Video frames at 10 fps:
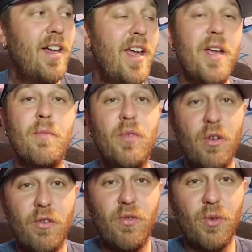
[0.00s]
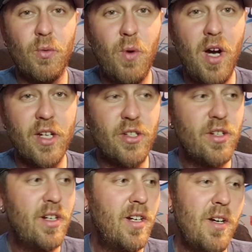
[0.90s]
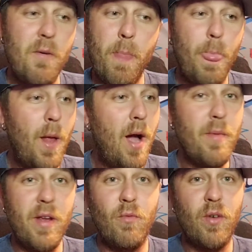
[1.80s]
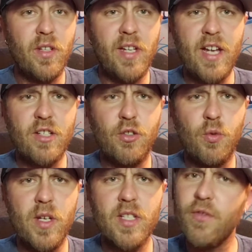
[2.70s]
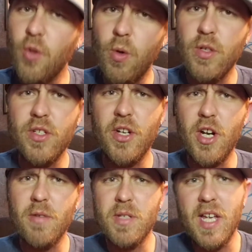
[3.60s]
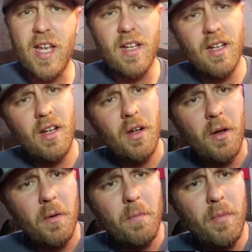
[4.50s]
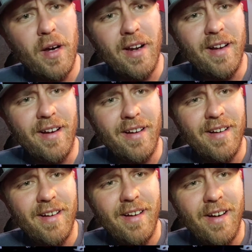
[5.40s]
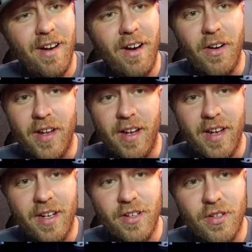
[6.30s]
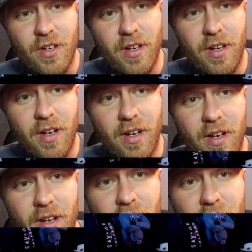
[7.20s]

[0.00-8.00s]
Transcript: and beautiful to watch. I mean, with the gangster twist, of course, you know what I'm saying? But, oh yeah, and this